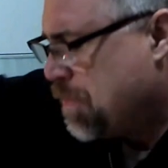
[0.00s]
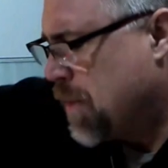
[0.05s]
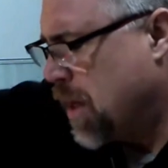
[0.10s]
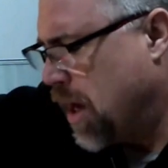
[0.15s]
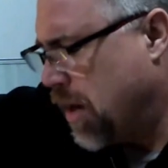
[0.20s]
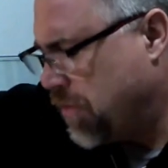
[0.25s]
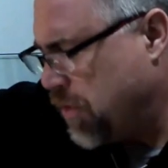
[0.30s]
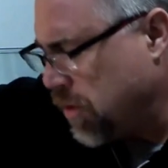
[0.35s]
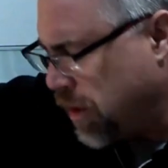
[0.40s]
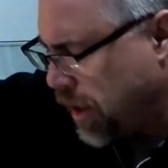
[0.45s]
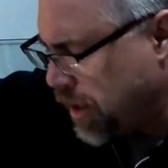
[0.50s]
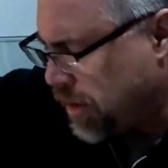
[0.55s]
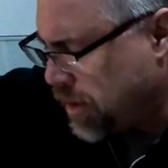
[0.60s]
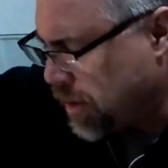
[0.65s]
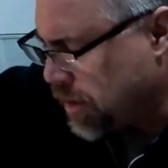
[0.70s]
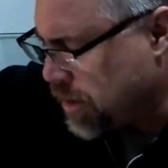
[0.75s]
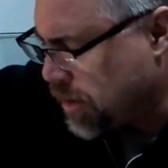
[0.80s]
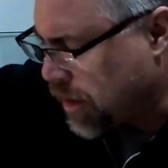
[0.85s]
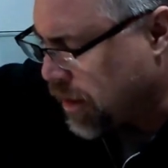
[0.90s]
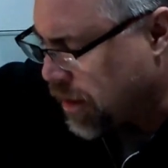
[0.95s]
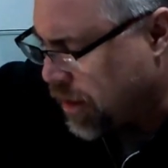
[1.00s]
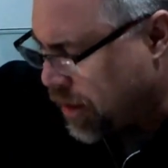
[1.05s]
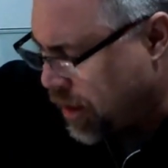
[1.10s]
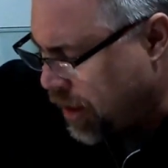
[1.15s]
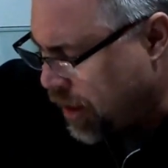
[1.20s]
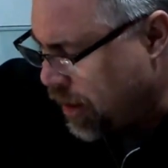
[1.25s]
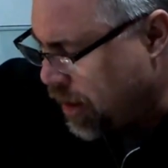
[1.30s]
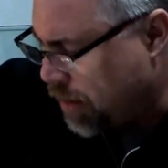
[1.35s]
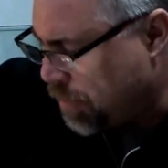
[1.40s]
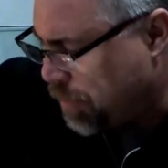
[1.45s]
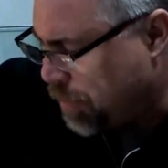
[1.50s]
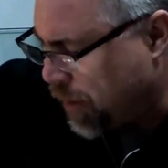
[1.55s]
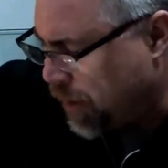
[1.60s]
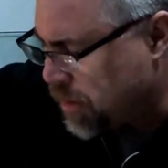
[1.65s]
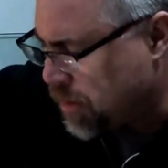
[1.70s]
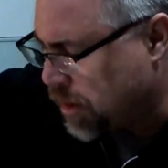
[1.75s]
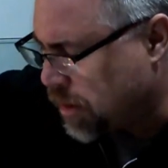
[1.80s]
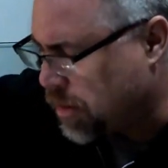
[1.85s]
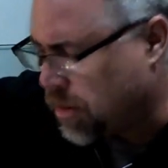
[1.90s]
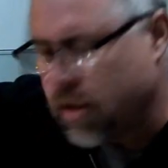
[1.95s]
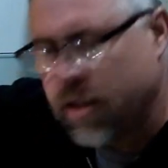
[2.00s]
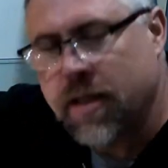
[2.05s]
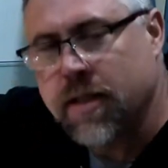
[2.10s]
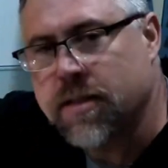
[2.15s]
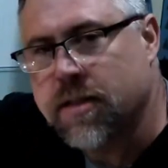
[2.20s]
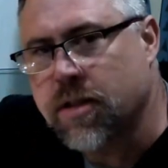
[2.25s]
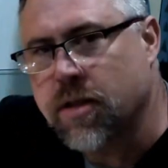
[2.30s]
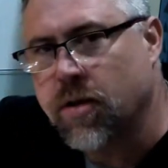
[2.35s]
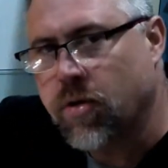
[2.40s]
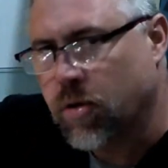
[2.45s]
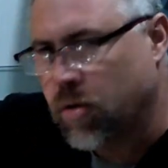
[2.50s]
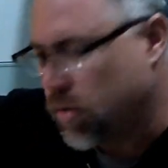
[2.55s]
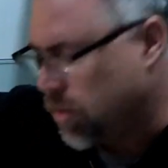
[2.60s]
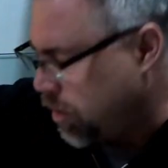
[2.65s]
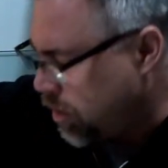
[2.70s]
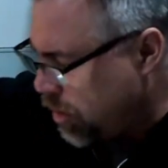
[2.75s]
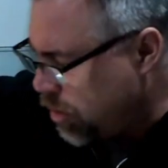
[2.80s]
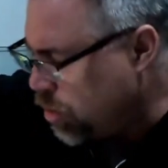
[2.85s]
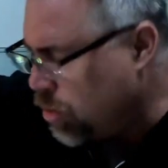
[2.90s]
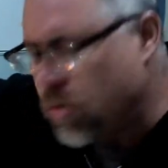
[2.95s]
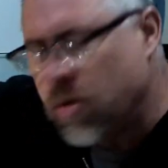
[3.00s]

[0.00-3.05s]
Now, if you light this again, basically you